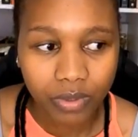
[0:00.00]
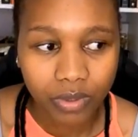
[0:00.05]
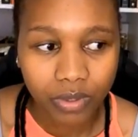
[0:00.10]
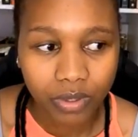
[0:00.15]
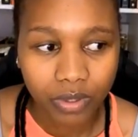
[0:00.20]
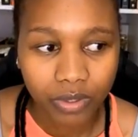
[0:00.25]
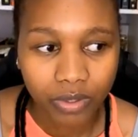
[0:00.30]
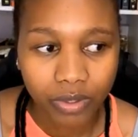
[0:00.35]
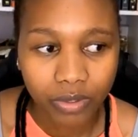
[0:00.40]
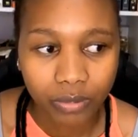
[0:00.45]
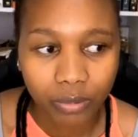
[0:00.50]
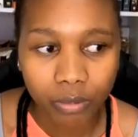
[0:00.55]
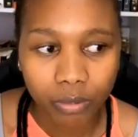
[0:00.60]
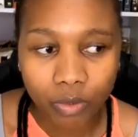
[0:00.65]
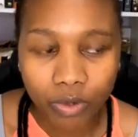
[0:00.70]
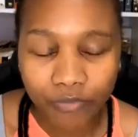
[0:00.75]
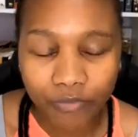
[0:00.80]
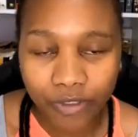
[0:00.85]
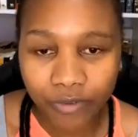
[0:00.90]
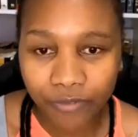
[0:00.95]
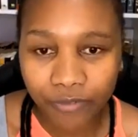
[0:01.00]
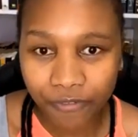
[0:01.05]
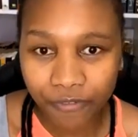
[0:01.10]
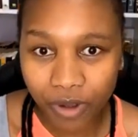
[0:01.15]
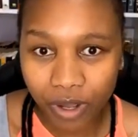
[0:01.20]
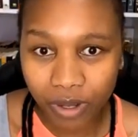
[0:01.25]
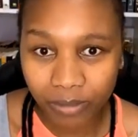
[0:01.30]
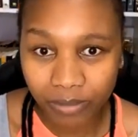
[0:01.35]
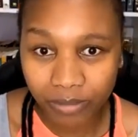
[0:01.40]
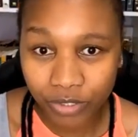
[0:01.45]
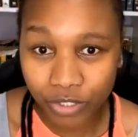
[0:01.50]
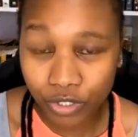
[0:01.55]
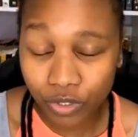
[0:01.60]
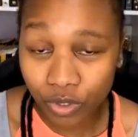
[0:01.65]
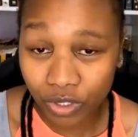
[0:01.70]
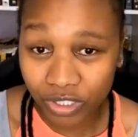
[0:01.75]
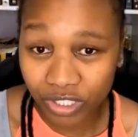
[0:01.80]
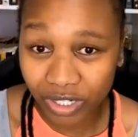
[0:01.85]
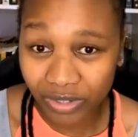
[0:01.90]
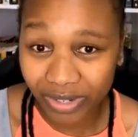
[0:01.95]
Moving from
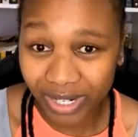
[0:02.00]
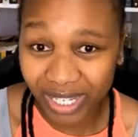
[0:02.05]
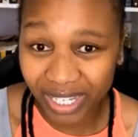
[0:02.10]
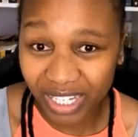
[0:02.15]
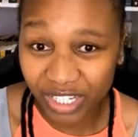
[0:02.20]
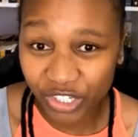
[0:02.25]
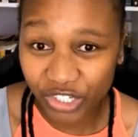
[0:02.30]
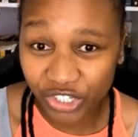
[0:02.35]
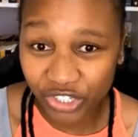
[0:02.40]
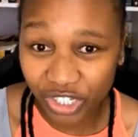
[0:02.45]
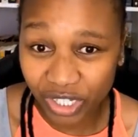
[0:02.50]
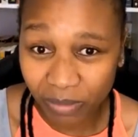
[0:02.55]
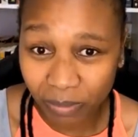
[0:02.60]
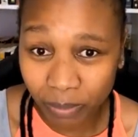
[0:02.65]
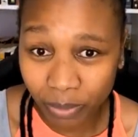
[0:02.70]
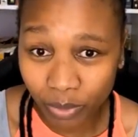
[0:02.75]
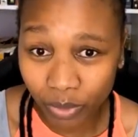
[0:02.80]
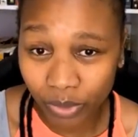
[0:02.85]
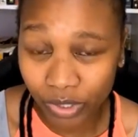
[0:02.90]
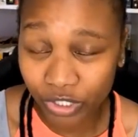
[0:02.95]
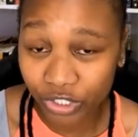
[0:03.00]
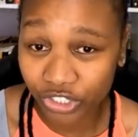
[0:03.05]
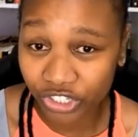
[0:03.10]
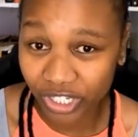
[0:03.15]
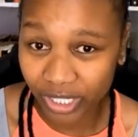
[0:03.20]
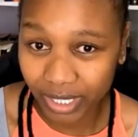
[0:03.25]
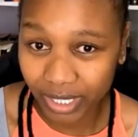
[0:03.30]
slaughtering a sheep or a chicken,